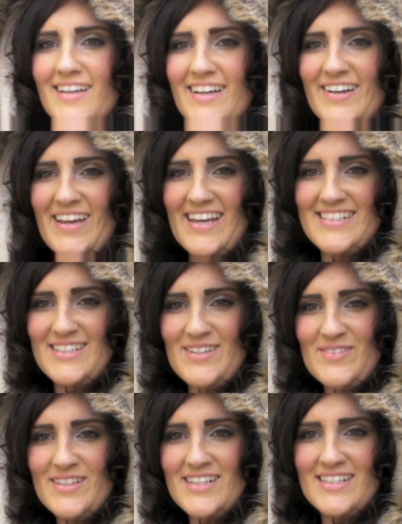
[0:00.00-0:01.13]
Okay,
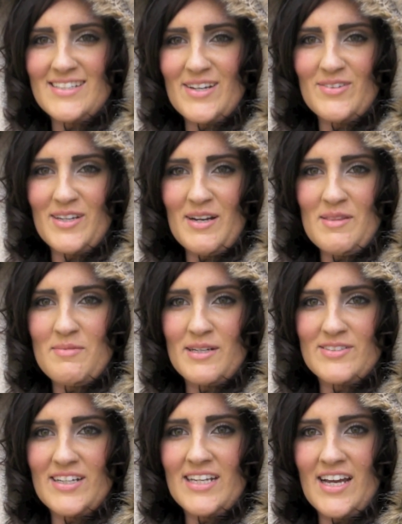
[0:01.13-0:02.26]
Steven is out working on the
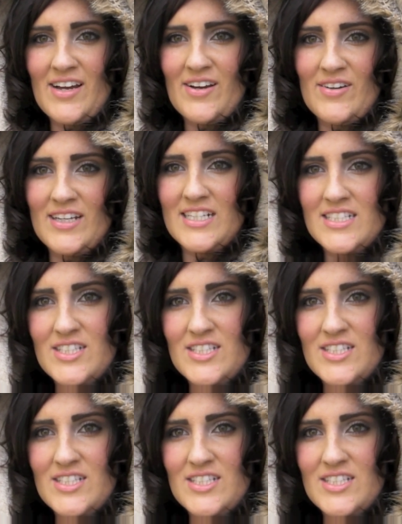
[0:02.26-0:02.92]
bus right now. It is